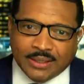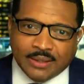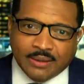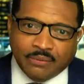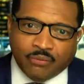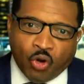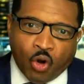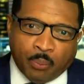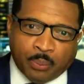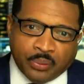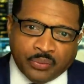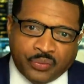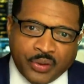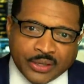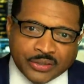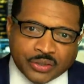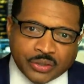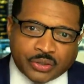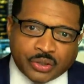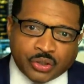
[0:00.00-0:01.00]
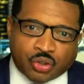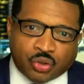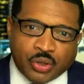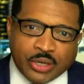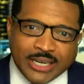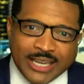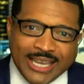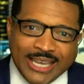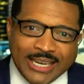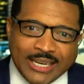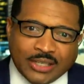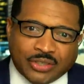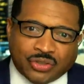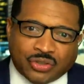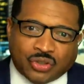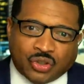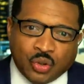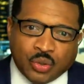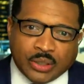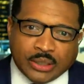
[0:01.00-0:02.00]
For a professor to treat any
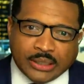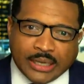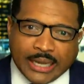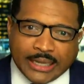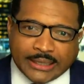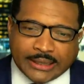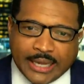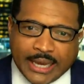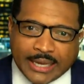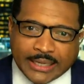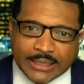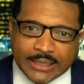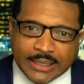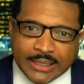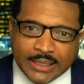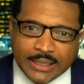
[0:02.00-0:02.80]
student like that